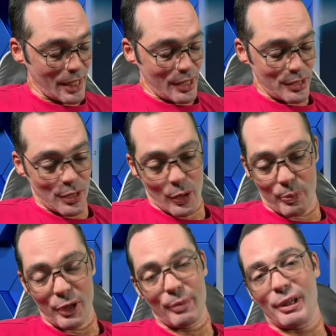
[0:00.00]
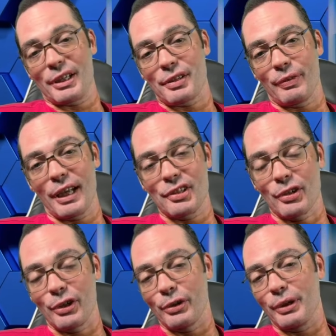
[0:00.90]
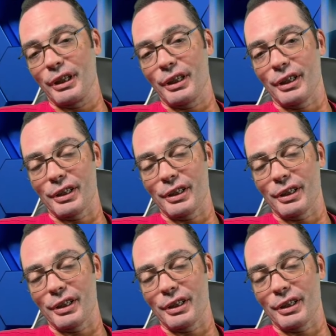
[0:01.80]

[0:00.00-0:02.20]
So pretty much, if you guys are new in here,